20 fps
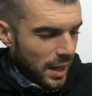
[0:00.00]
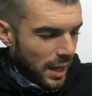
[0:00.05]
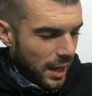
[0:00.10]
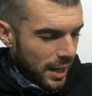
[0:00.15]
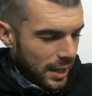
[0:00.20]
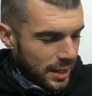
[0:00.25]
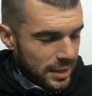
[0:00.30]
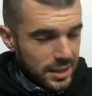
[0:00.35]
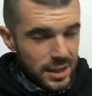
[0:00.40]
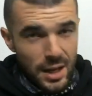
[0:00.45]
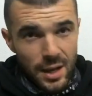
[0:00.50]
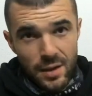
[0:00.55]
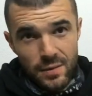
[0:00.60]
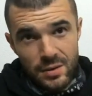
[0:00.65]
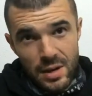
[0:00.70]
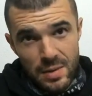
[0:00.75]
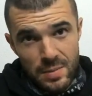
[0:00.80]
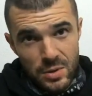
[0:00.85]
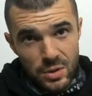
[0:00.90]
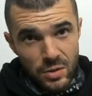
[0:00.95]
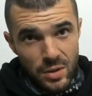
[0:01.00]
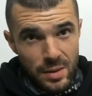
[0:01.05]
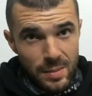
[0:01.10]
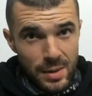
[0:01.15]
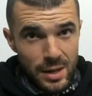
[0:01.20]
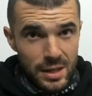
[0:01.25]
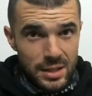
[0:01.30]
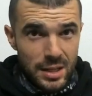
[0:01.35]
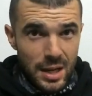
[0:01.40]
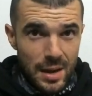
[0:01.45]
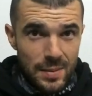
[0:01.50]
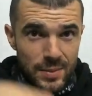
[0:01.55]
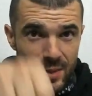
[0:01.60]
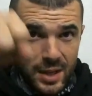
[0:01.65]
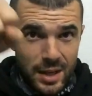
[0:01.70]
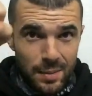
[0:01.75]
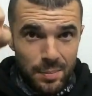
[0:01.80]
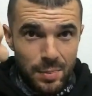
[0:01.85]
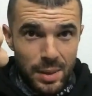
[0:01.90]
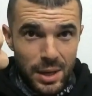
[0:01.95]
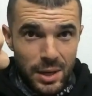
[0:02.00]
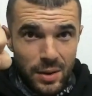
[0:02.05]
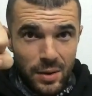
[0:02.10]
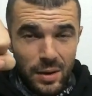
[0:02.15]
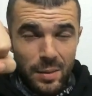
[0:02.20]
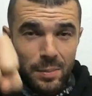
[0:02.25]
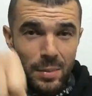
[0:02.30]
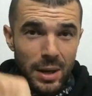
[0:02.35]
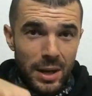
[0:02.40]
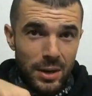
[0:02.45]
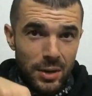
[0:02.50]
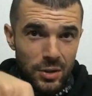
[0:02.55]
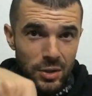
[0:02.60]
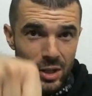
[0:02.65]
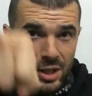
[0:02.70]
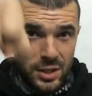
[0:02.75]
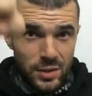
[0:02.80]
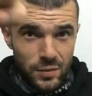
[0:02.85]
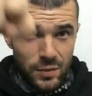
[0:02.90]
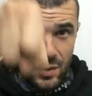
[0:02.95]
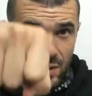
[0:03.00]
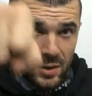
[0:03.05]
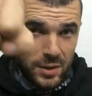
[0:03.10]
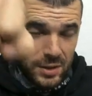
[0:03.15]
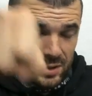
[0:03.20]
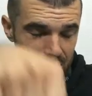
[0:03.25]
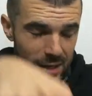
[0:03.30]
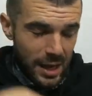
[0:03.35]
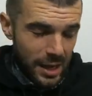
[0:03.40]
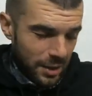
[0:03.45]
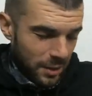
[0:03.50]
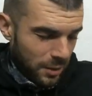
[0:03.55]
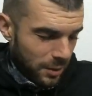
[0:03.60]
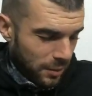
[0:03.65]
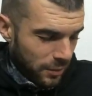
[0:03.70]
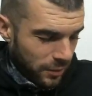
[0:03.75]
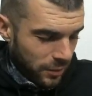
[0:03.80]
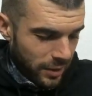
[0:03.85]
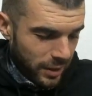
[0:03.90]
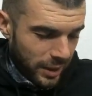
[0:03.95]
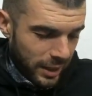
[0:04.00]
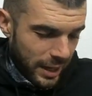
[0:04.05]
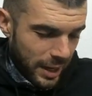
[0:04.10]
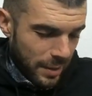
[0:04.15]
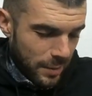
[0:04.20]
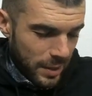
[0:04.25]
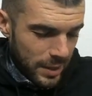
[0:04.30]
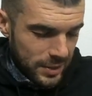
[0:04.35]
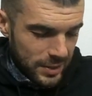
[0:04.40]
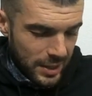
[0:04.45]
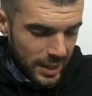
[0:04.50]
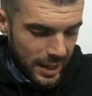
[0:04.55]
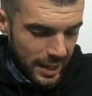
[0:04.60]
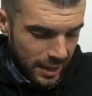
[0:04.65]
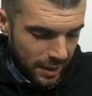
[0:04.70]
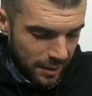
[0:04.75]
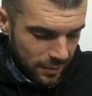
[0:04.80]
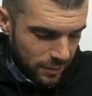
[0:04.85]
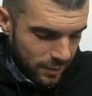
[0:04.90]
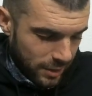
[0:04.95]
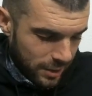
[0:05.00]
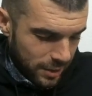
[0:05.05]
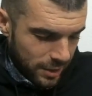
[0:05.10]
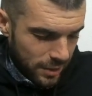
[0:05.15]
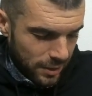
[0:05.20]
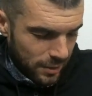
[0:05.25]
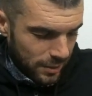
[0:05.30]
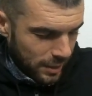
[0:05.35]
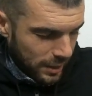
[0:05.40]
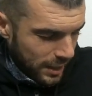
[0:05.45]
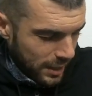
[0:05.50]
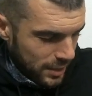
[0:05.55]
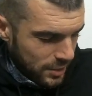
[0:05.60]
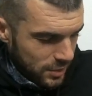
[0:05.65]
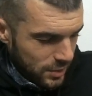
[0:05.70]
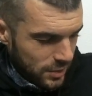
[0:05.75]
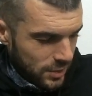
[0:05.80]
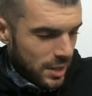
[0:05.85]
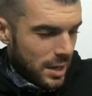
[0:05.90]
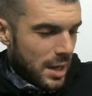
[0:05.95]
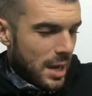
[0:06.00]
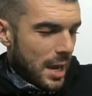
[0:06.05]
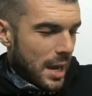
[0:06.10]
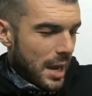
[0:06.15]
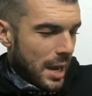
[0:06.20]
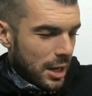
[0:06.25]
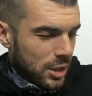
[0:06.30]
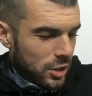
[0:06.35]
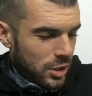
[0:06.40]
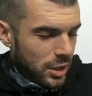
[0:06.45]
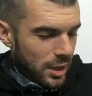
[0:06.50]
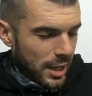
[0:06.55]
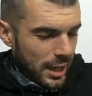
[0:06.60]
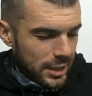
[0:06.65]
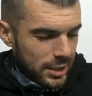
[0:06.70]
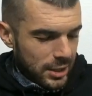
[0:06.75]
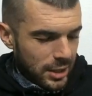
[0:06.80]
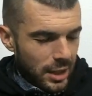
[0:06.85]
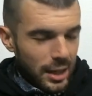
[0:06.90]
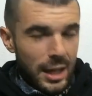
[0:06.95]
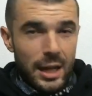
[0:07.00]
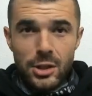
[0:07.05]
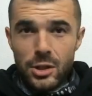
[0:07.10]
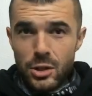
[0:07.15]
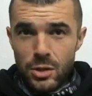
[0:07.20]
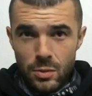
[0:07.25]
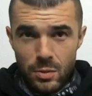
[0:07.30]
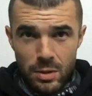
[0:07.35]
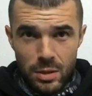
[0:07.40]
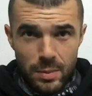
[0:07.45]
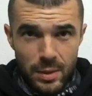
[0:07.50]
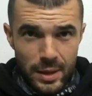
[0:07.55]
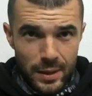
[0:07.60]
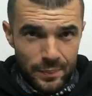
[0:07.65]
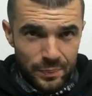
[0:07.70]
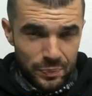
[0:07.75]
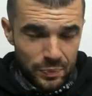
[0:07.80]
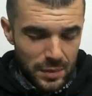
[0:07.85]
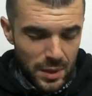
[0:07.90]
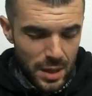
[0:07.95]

And as I have demonstrated many times, I could pick her up by her chest fur and dangle her in front of the camera, as I have on other occasions. And she likes to lecture with me.